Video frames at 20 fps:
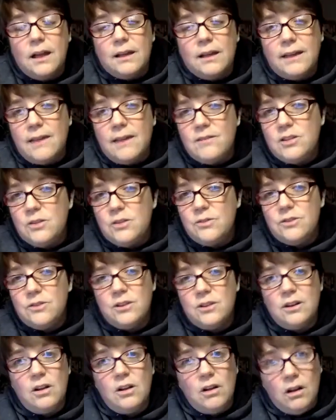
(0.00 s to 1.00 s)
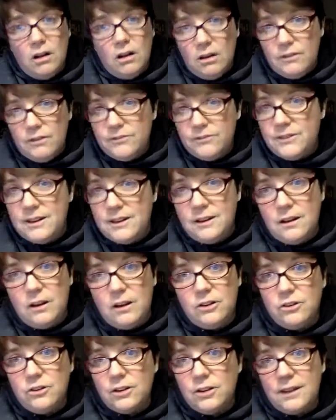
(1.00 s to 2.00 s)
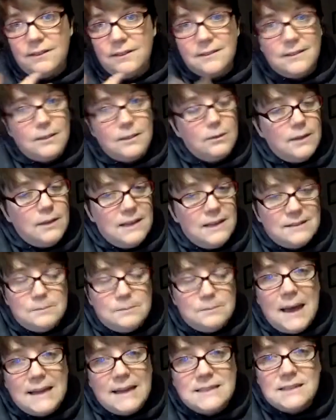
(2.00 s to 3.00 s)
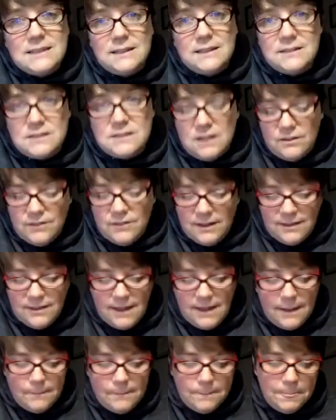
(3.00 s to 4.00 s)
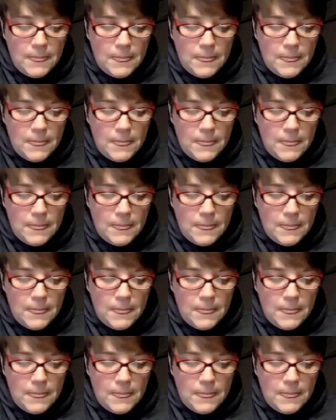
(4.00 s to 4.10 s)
Kevin used it often underneath his mask and stuff like that.